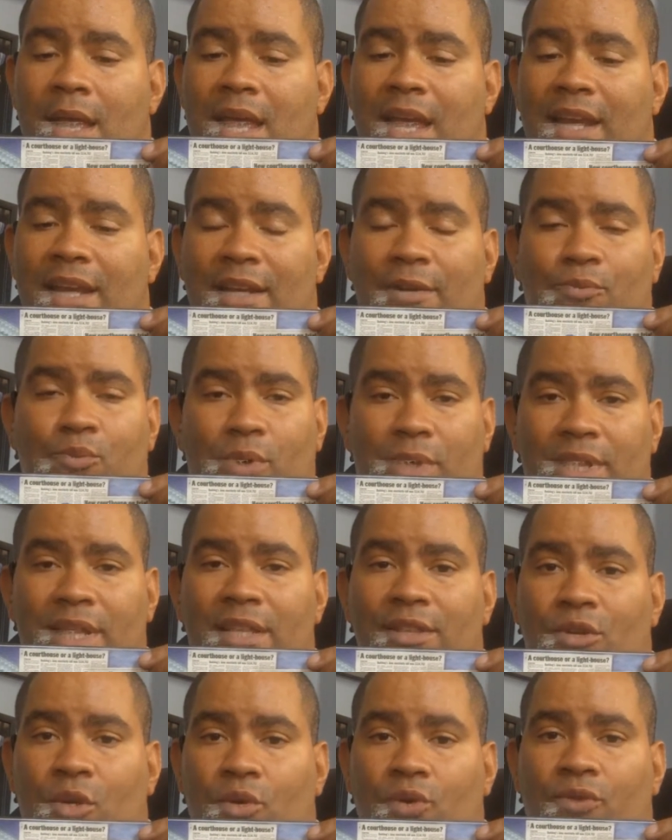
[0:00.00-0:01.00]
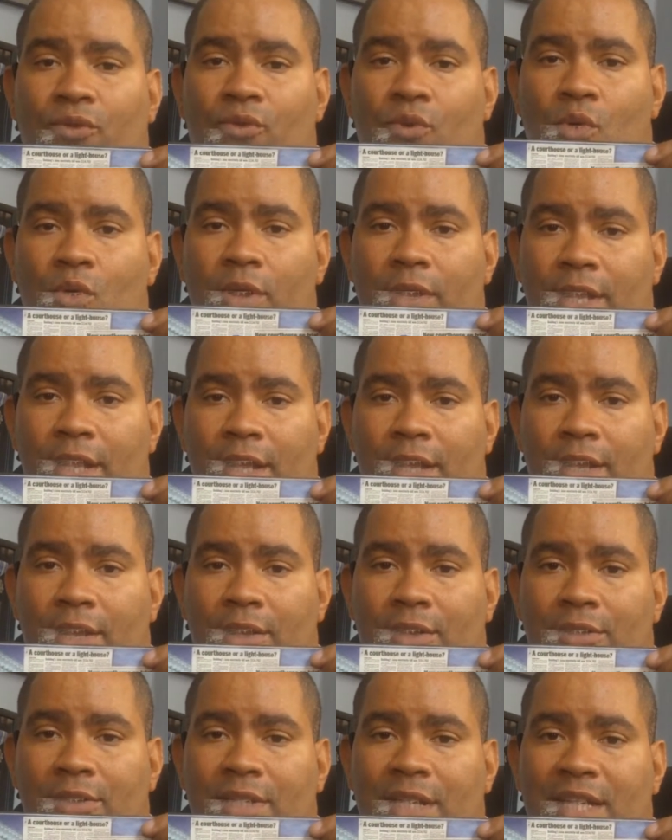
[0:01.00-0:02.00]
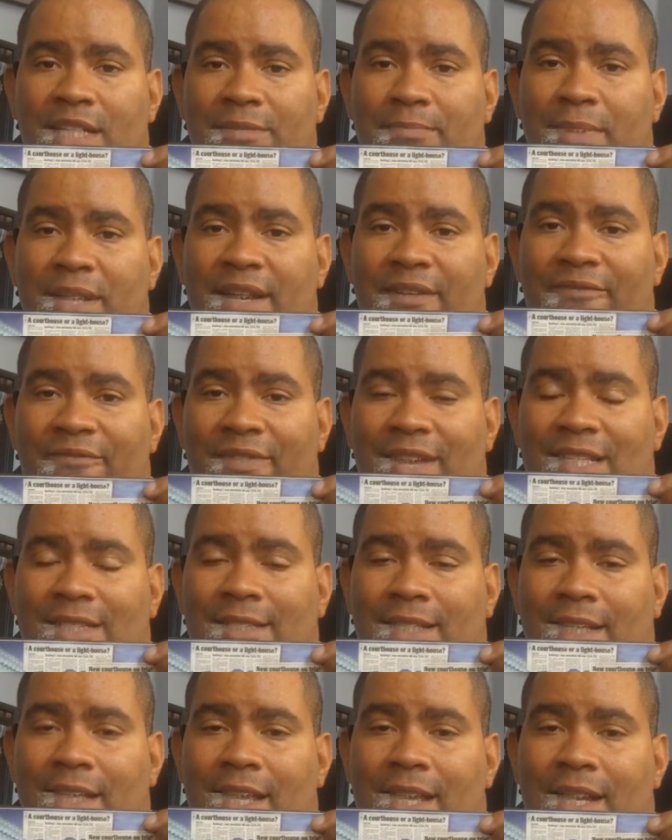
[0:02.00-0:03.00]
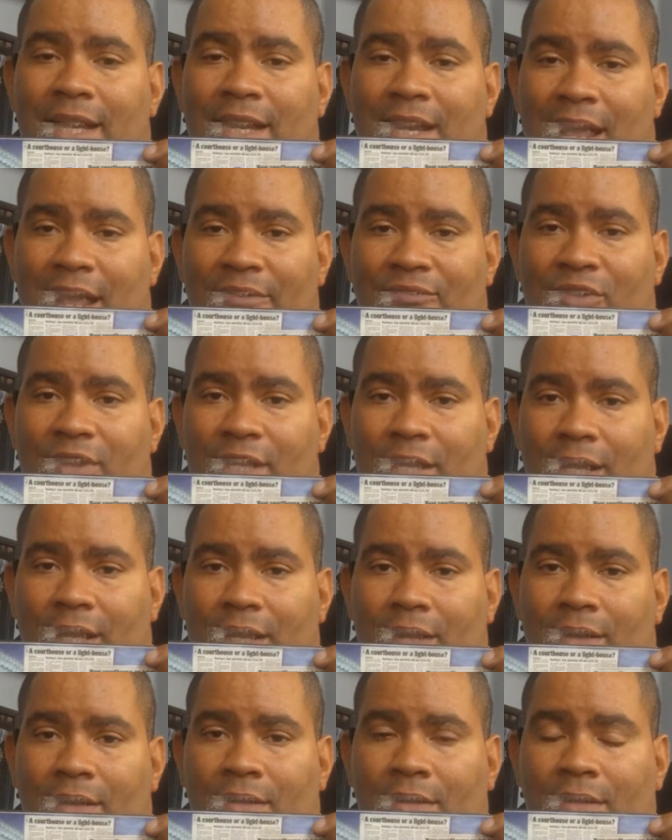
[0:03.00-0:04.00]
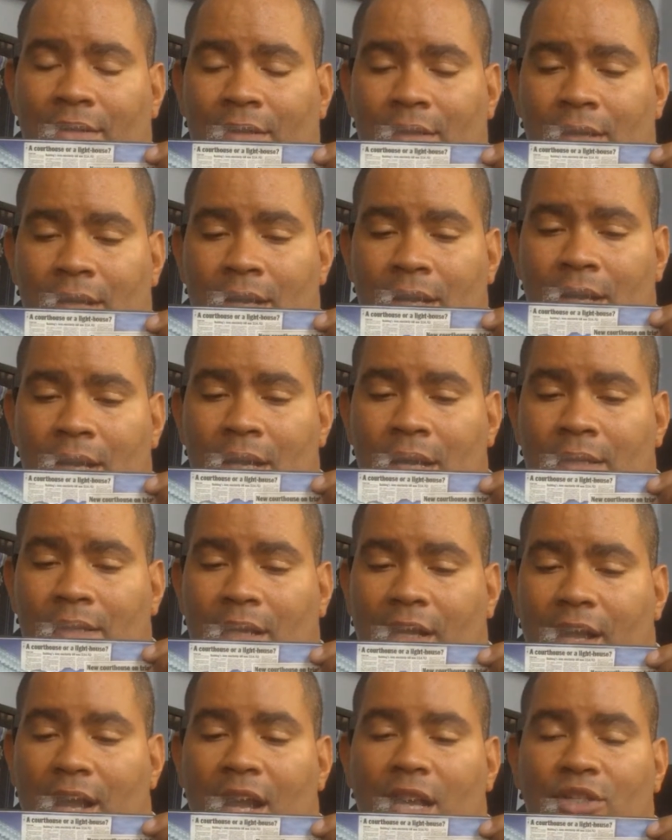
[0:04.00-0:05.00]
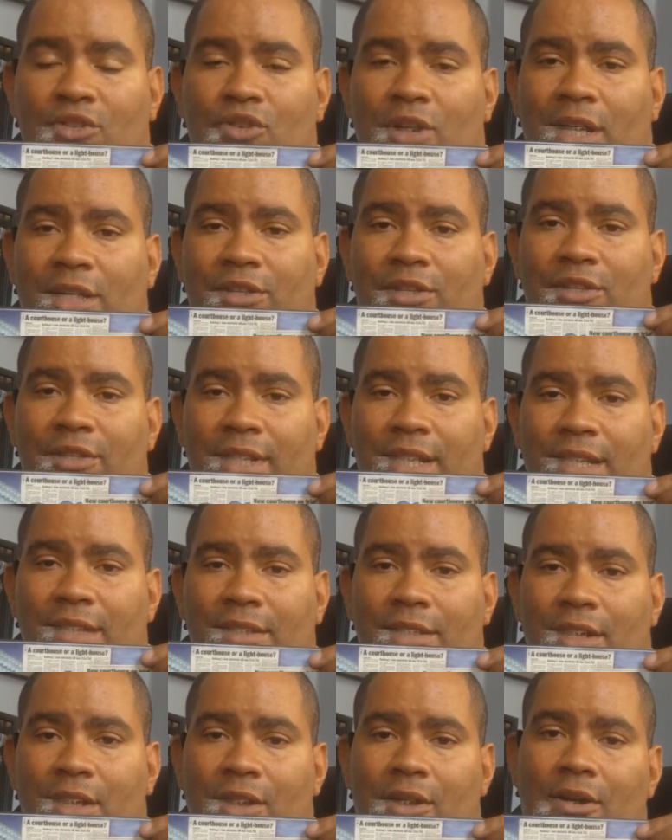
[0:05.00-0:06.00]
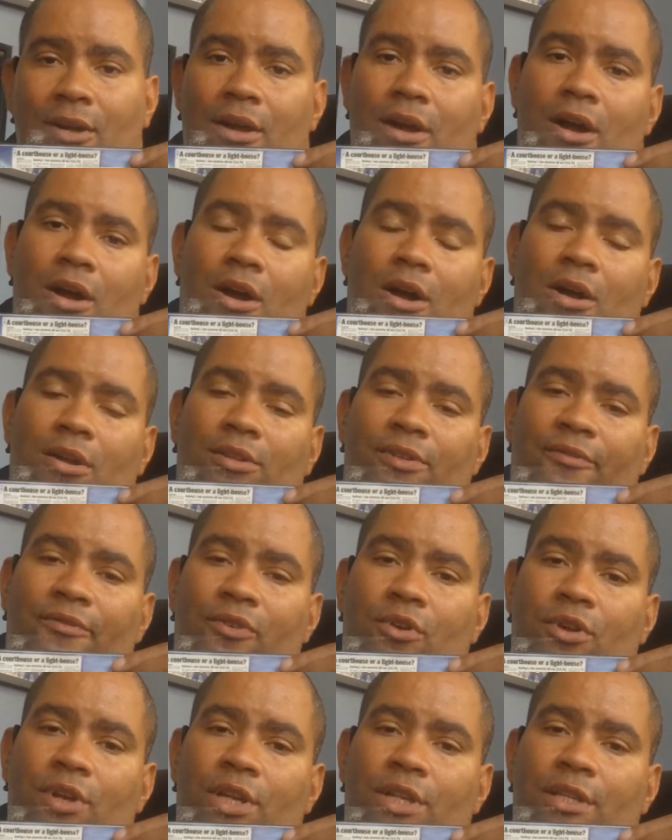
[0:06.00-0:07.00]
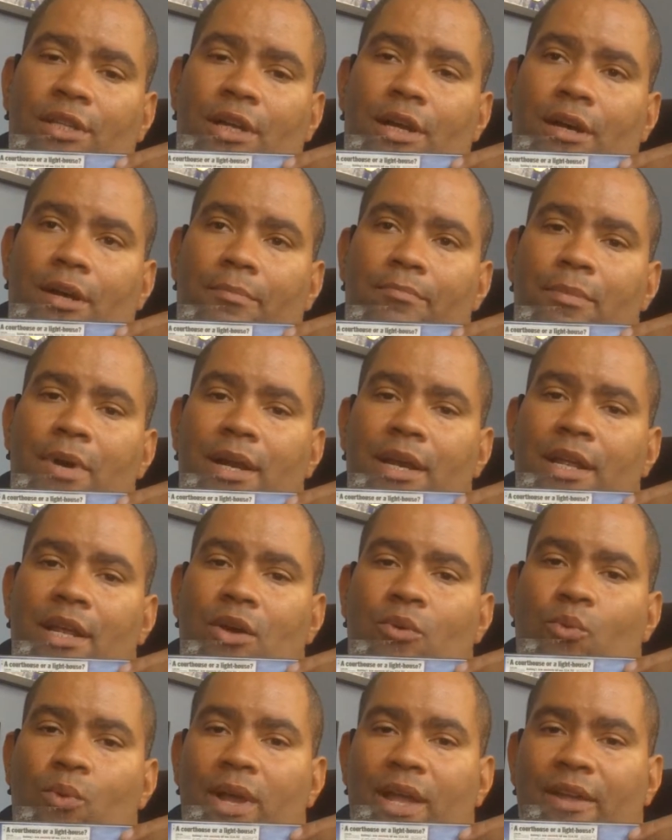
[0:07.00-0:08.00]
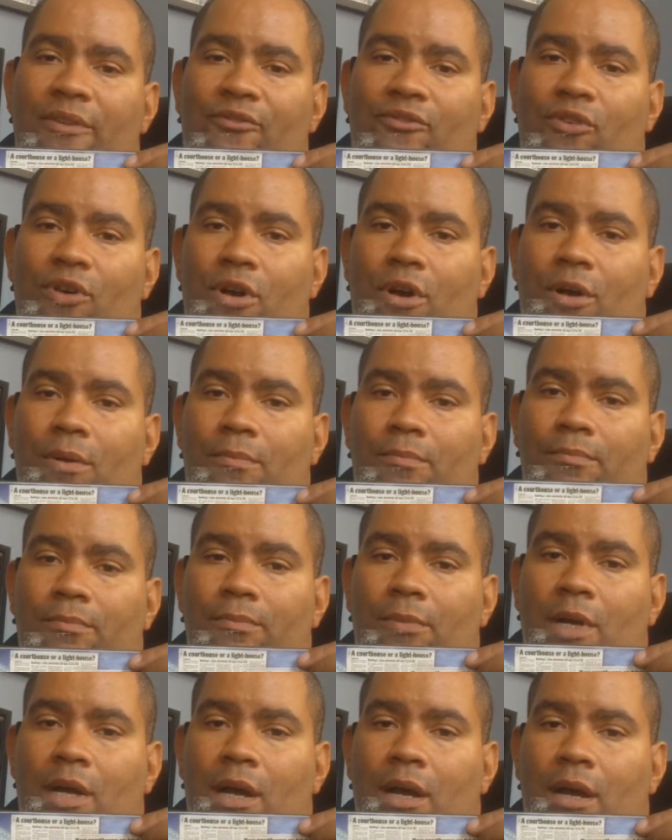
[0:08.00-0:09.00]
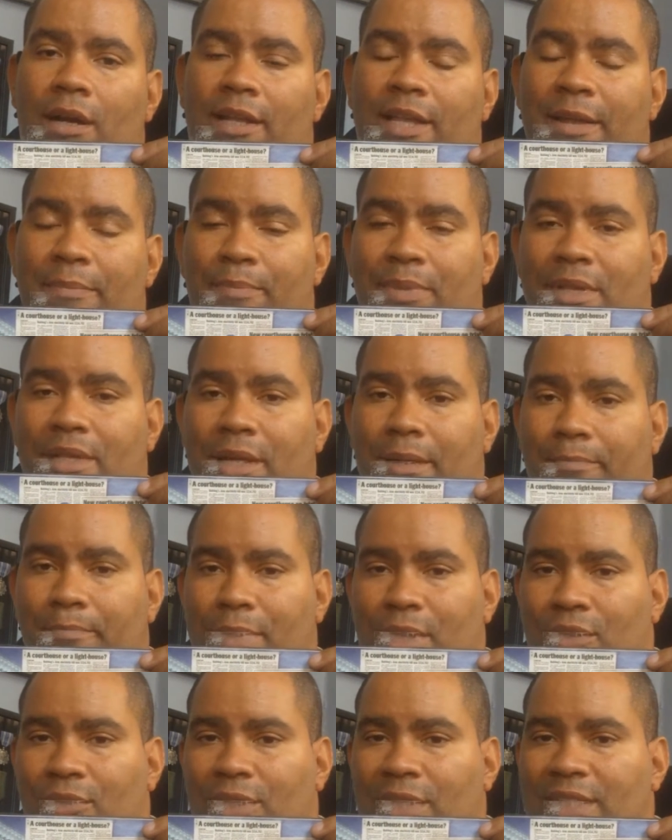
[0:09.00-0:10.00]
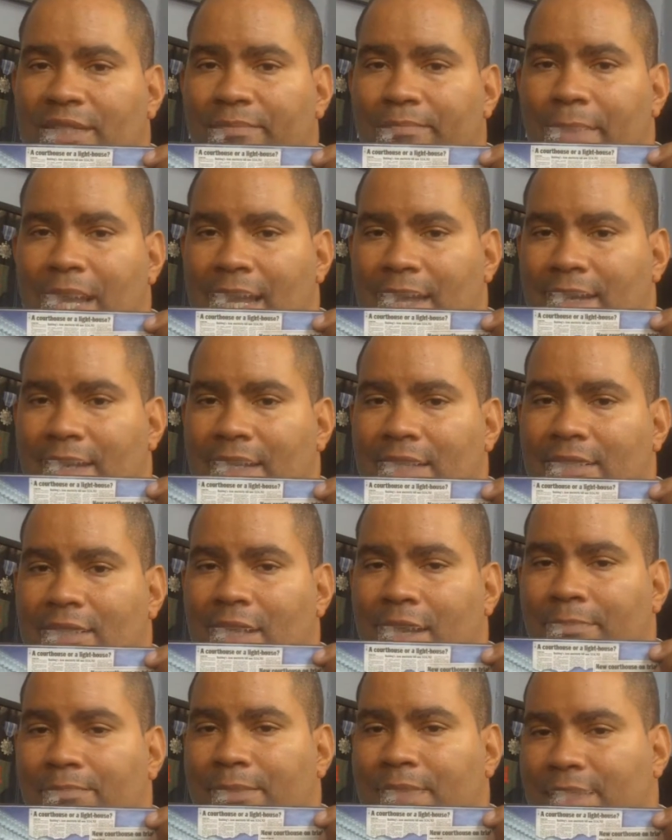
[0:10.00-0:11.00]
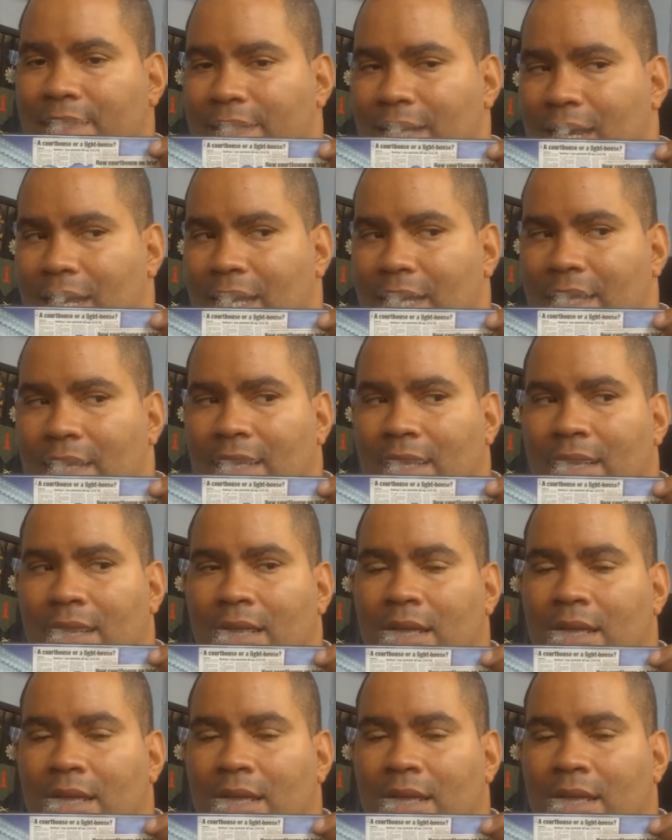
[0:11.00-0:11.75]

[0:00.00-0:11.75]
And then within those 4 years, it's been investigated every year. The contractors in there are diverting the money away from keeping the building's maintenance up to date.